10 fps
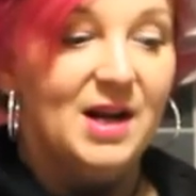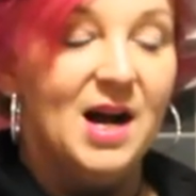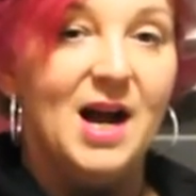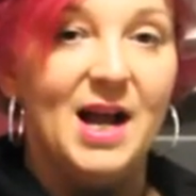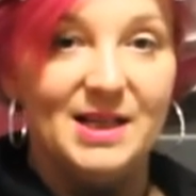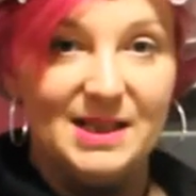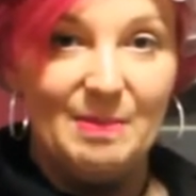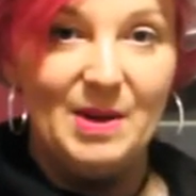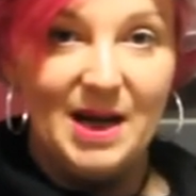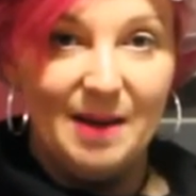I had
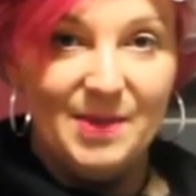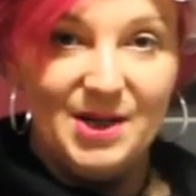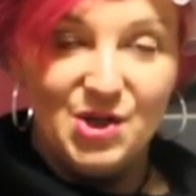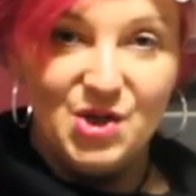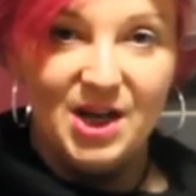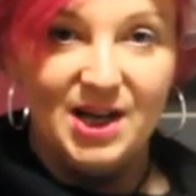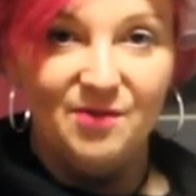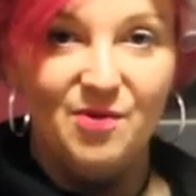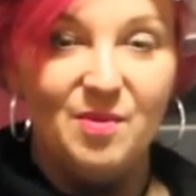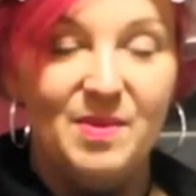someone come in and check it
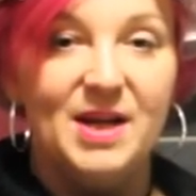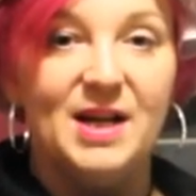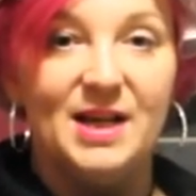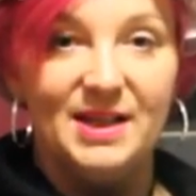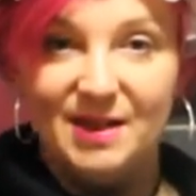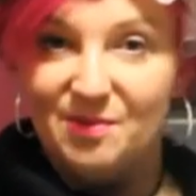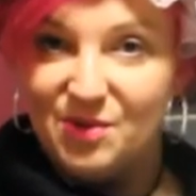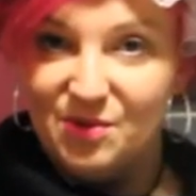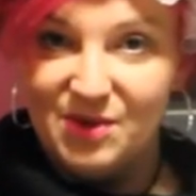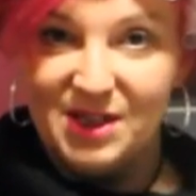for me and then it
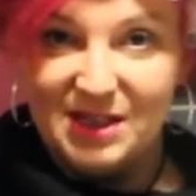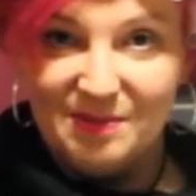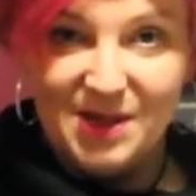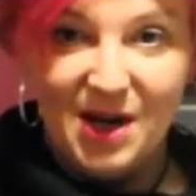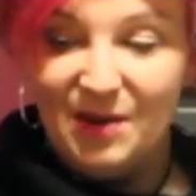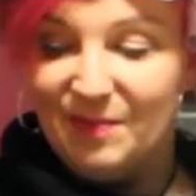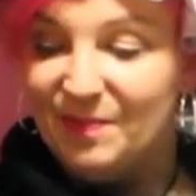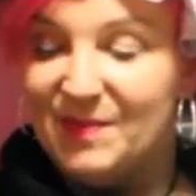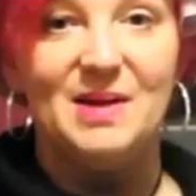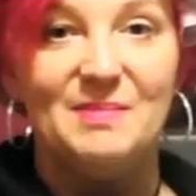was all systems go.
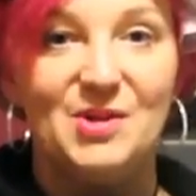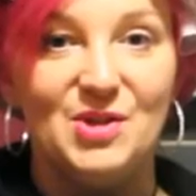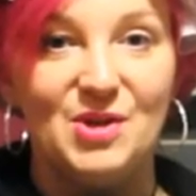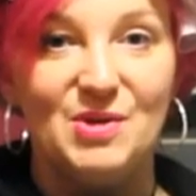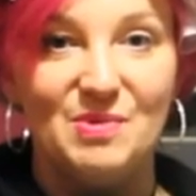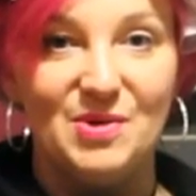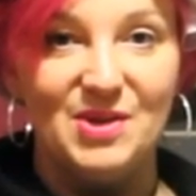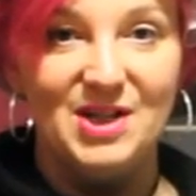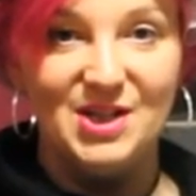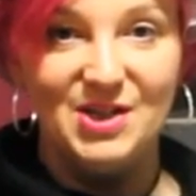Let me show you what
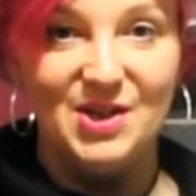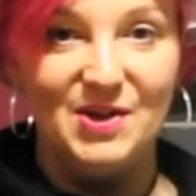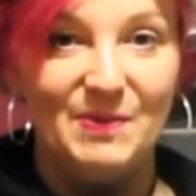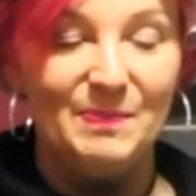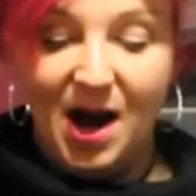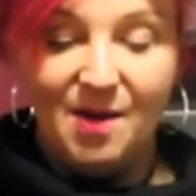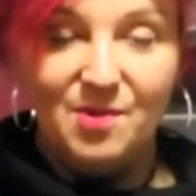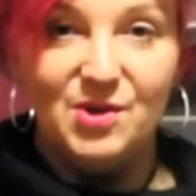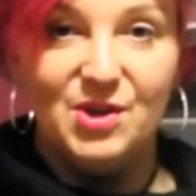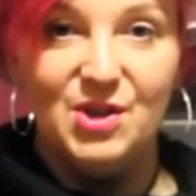you need to do. I
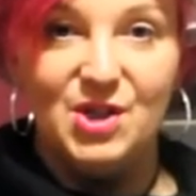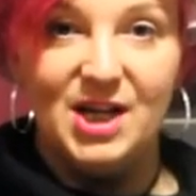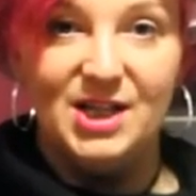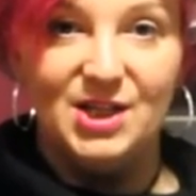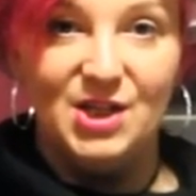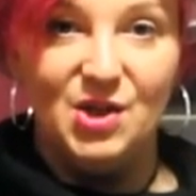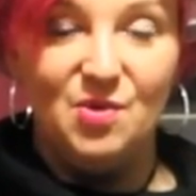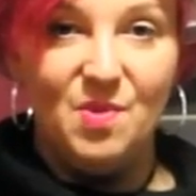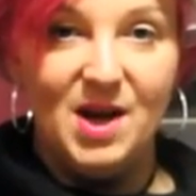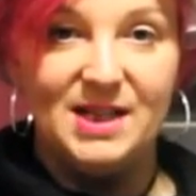would suggest that
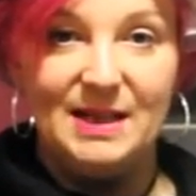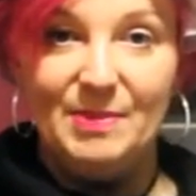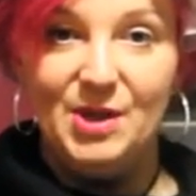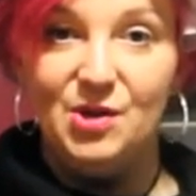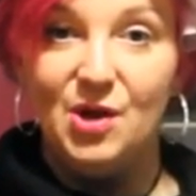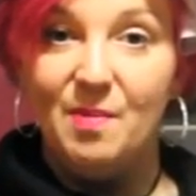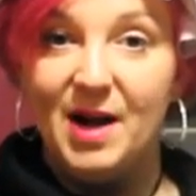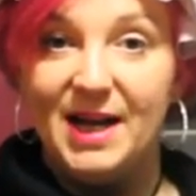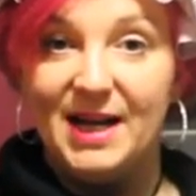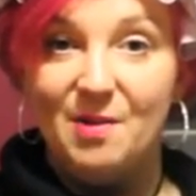you wear something you don't
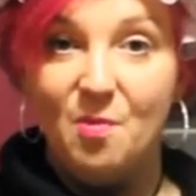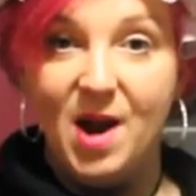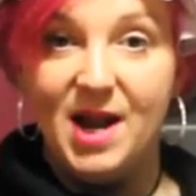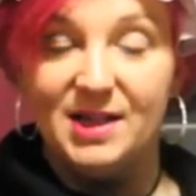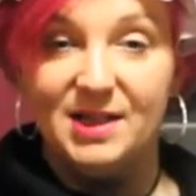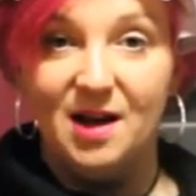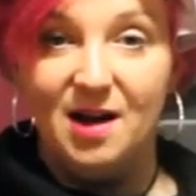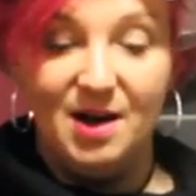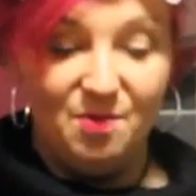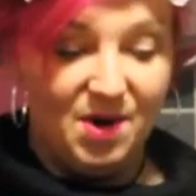mind getting wet.
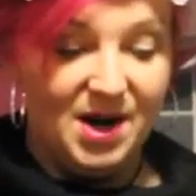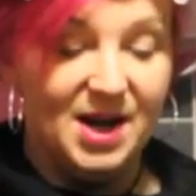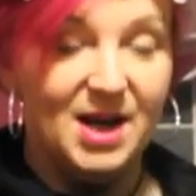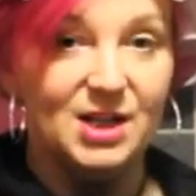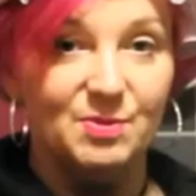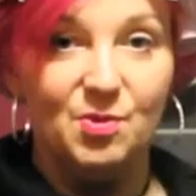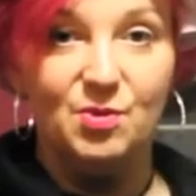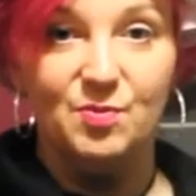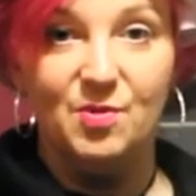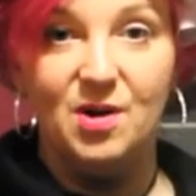I wear a
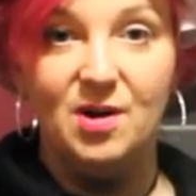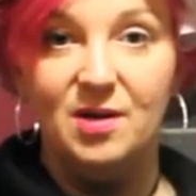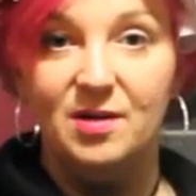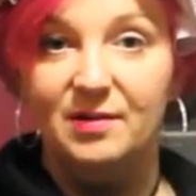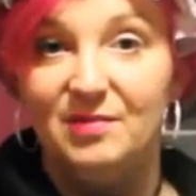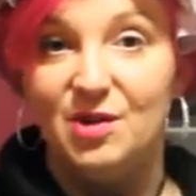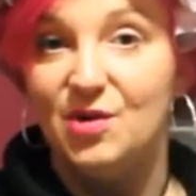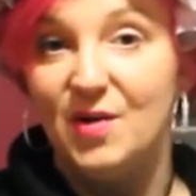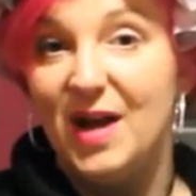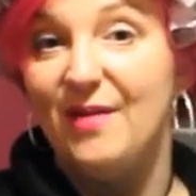sports bra. You
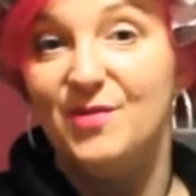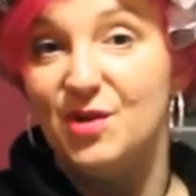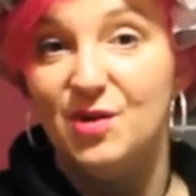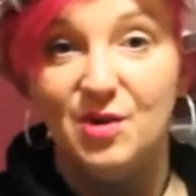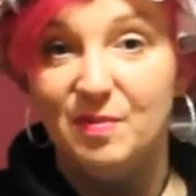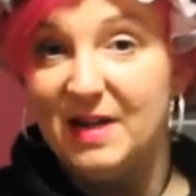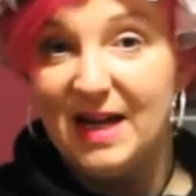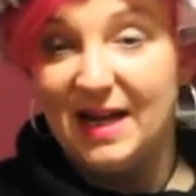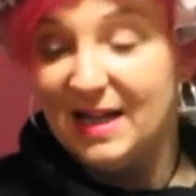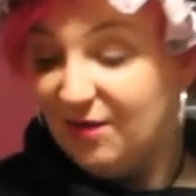don't have to, you can be
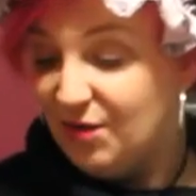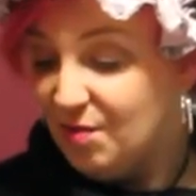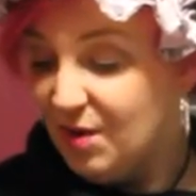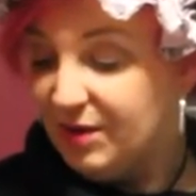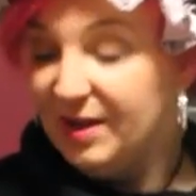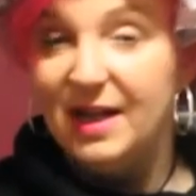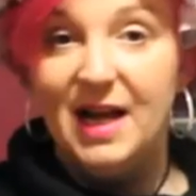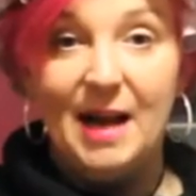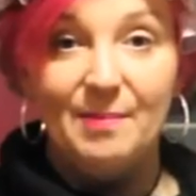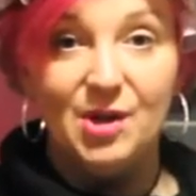naked if you want.
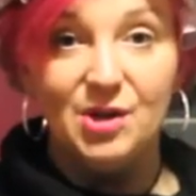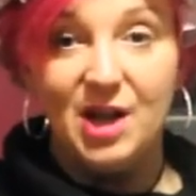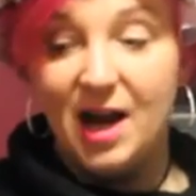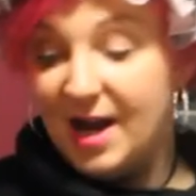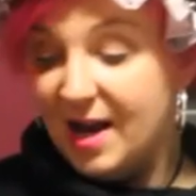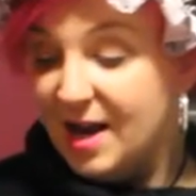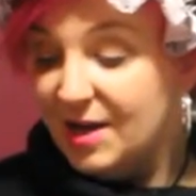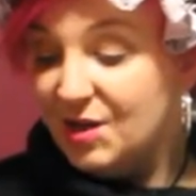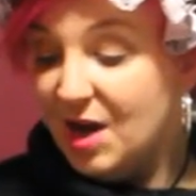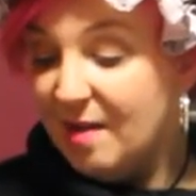And because I
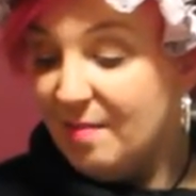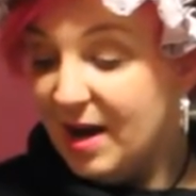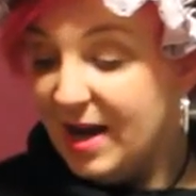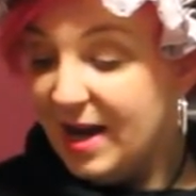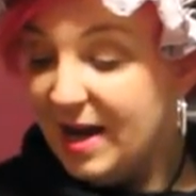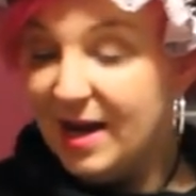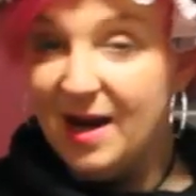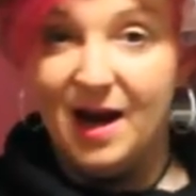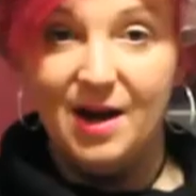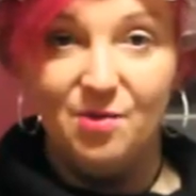dye my hair,
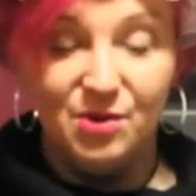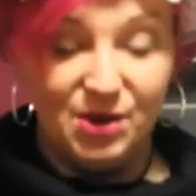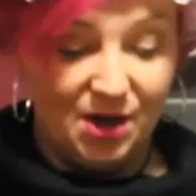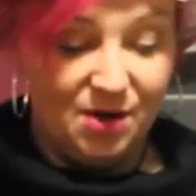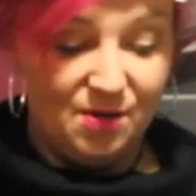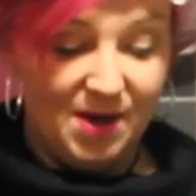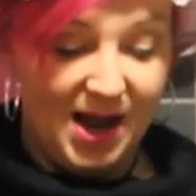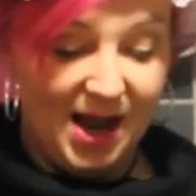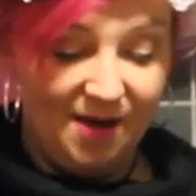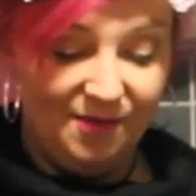I also
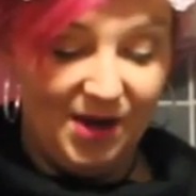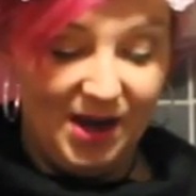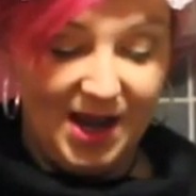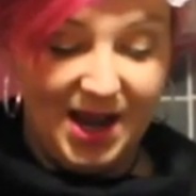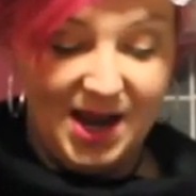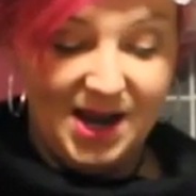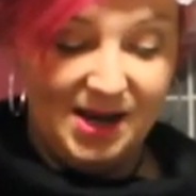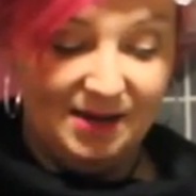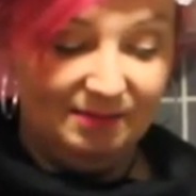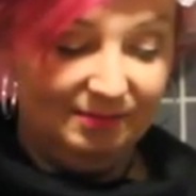have
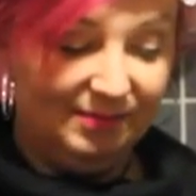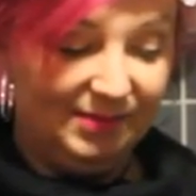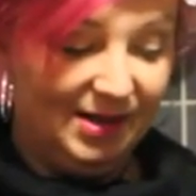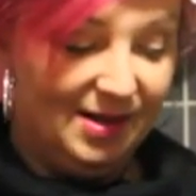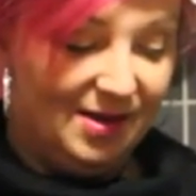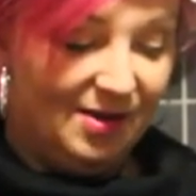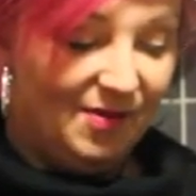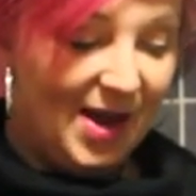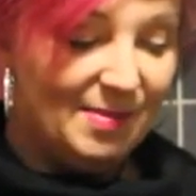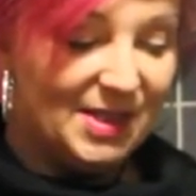a
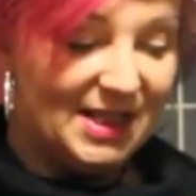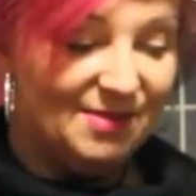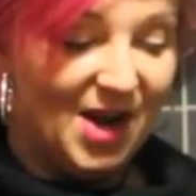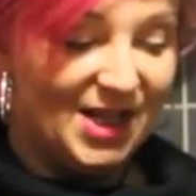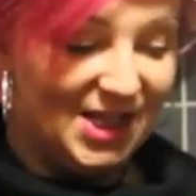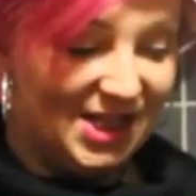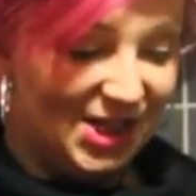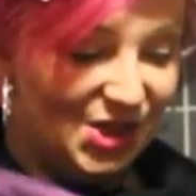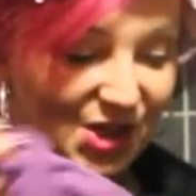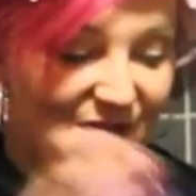famously ratty
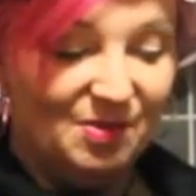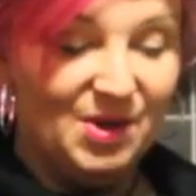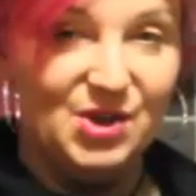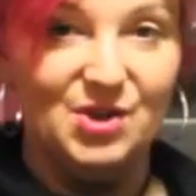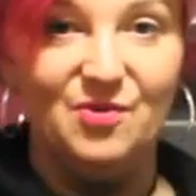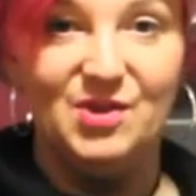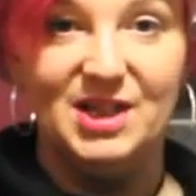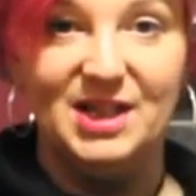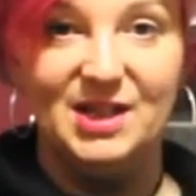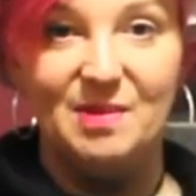t-shirt, which
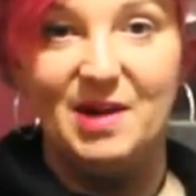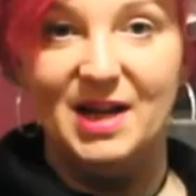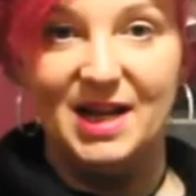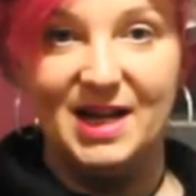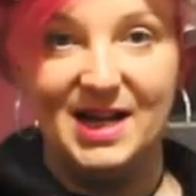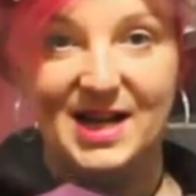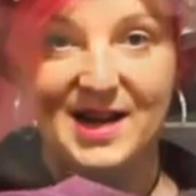obviously I don't mind getting